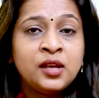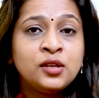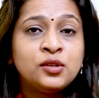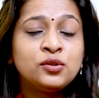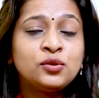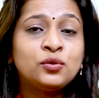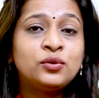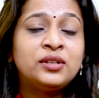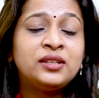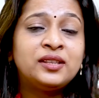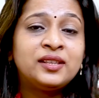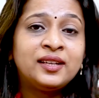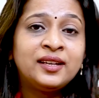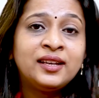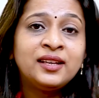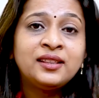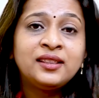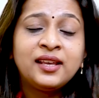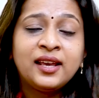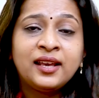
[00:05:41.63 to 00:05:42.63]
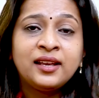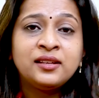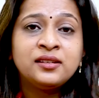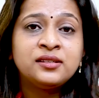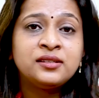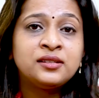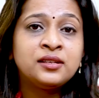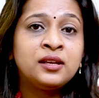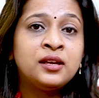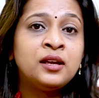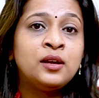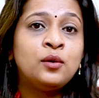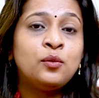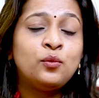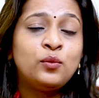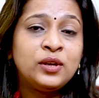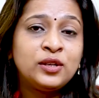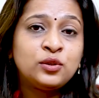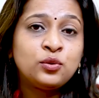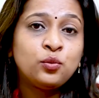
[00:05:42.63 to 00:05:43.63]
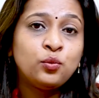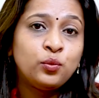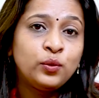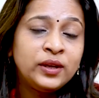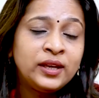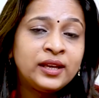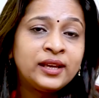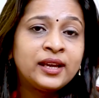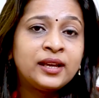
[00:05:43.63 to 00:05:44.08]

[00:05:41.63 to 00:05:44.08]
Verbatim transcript: So the three things which we